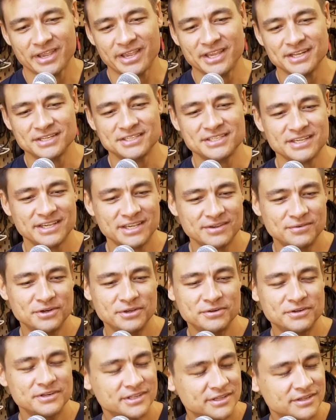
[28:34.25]
It's
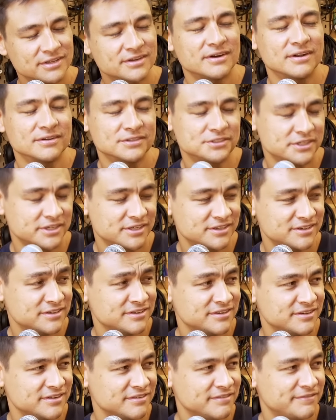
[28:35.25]
rooted in the culture.
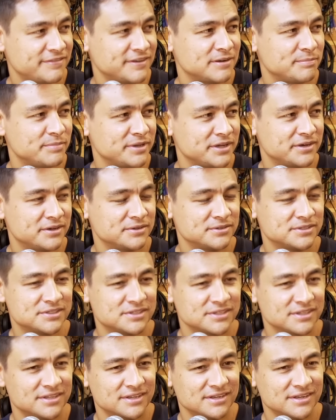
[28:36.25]

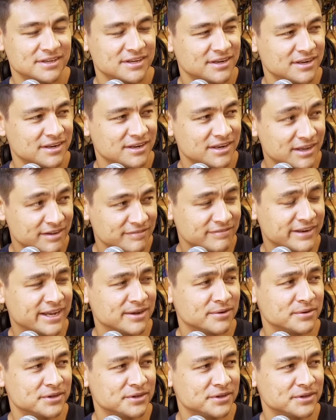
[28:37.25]
Filipinos love language.